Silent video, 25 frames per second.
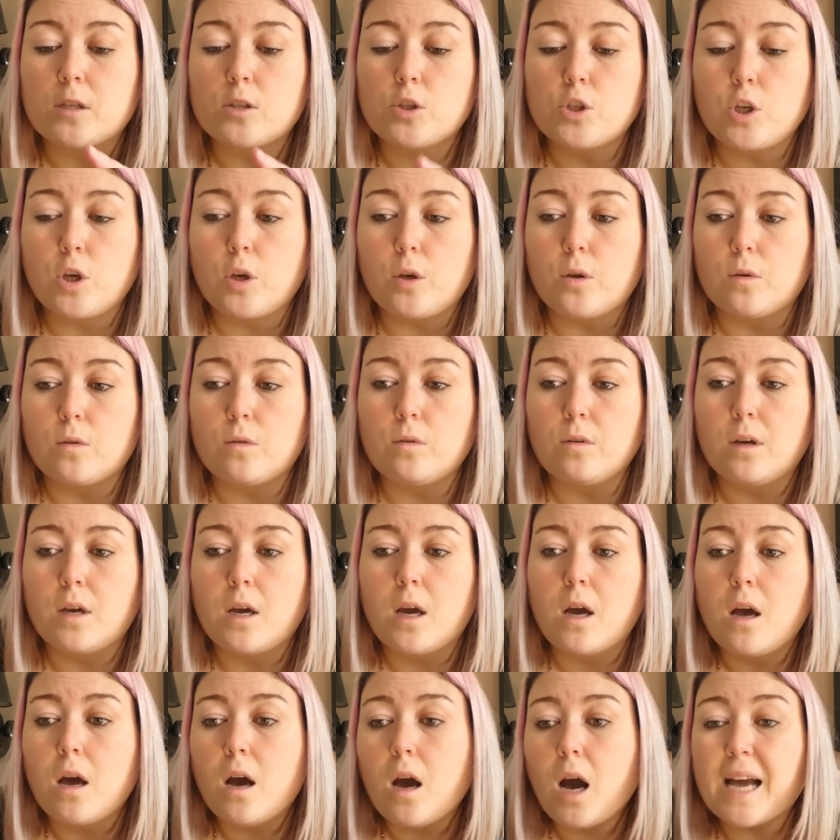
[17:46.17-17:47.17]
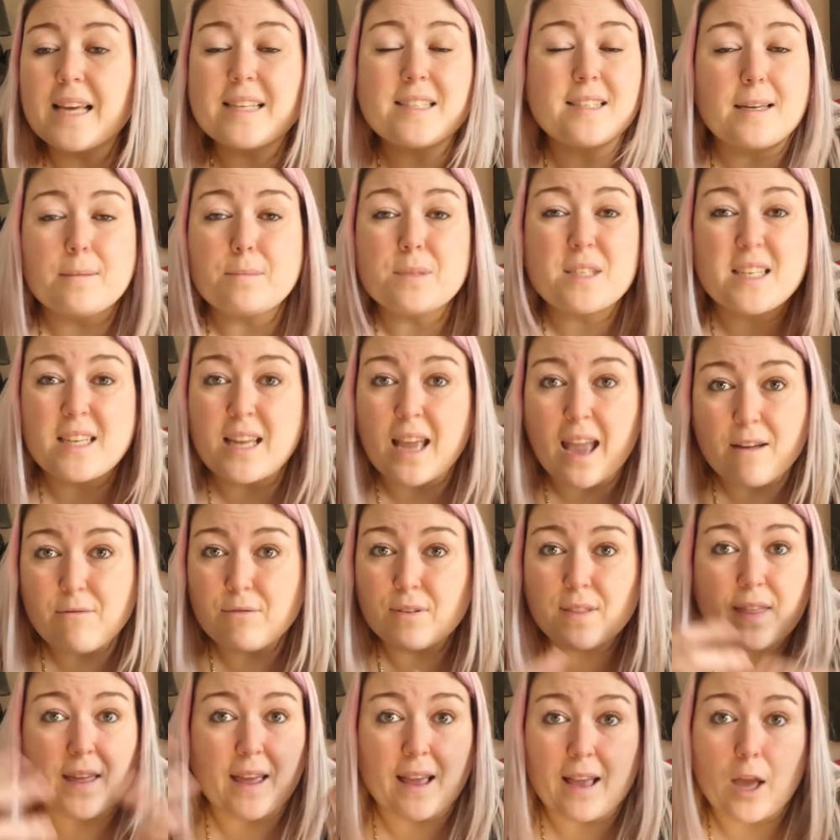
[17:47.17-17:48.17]
Two, I seem to knit
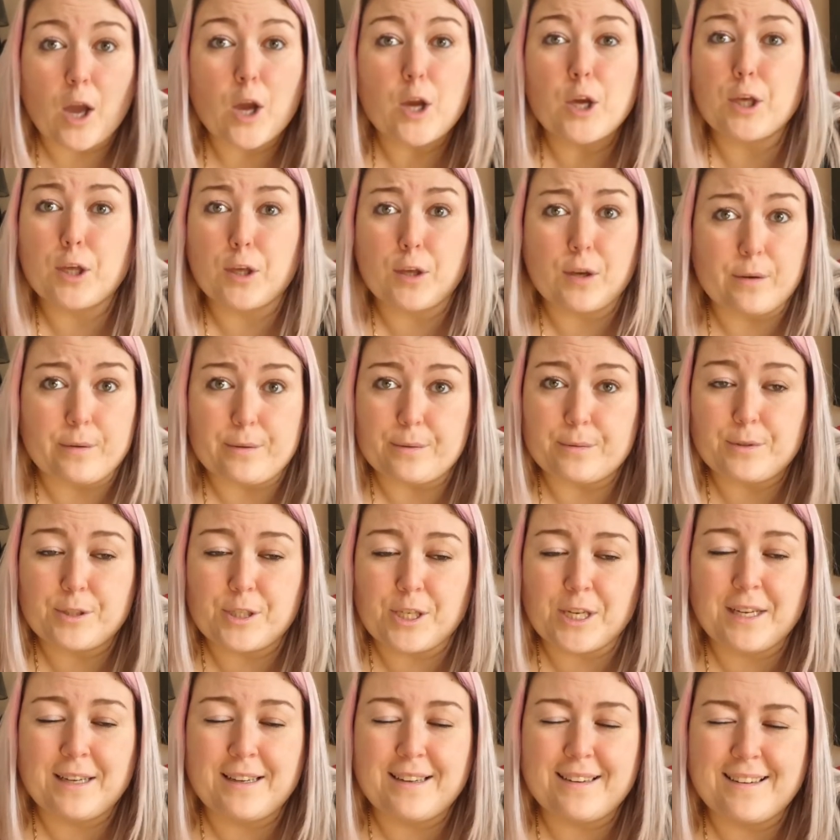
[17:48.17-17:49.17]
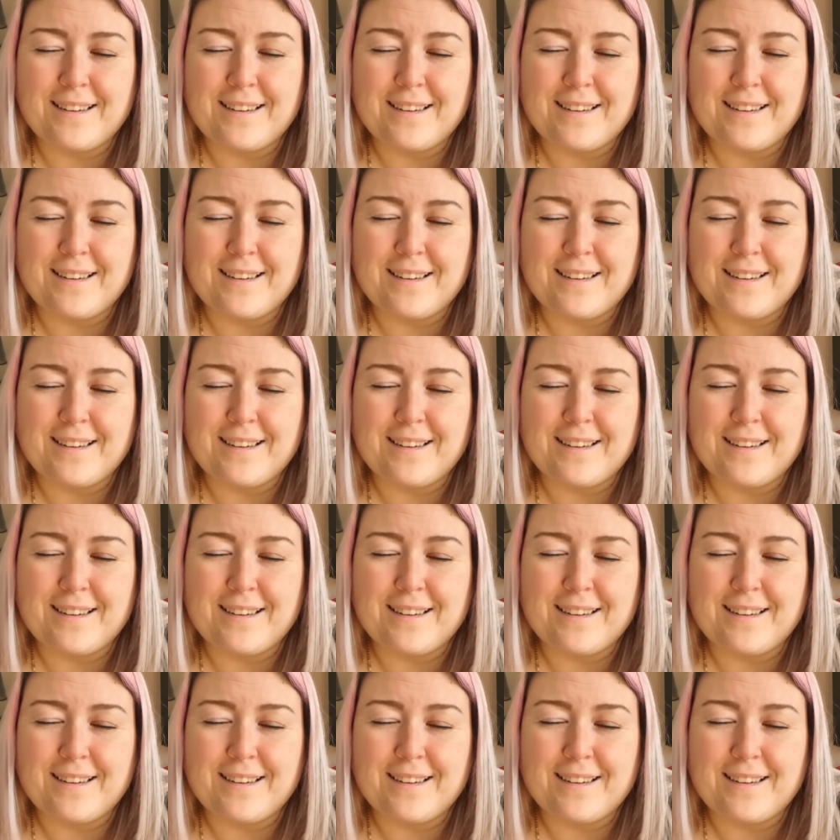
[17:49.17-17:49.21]
everything huge,